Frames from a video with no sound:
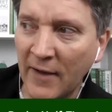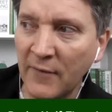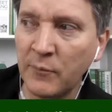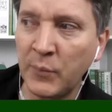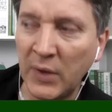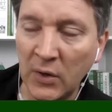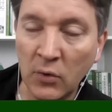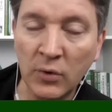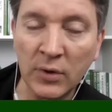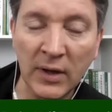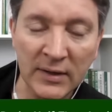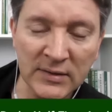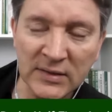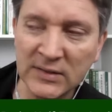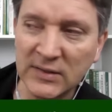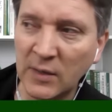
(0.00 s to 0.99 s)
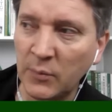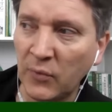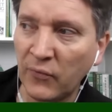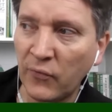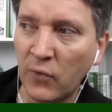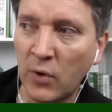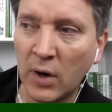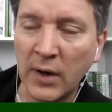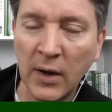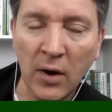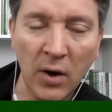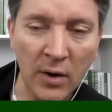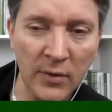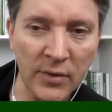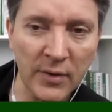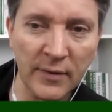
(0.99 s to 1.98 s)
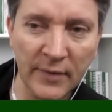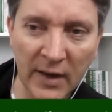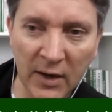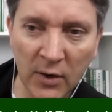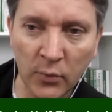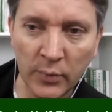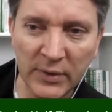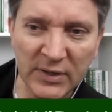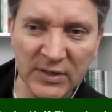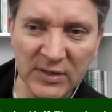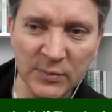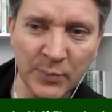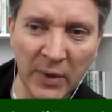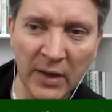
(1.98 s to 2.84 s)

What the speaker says: other than that wee spell after Welsh went off,